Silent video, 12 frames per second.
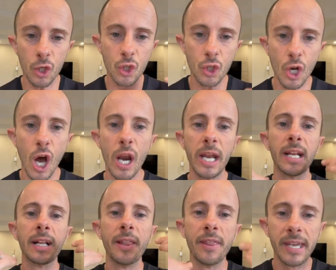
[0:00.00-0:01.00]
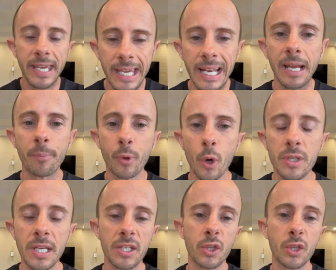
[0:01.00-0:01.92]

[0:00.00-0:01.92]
starting the healing process.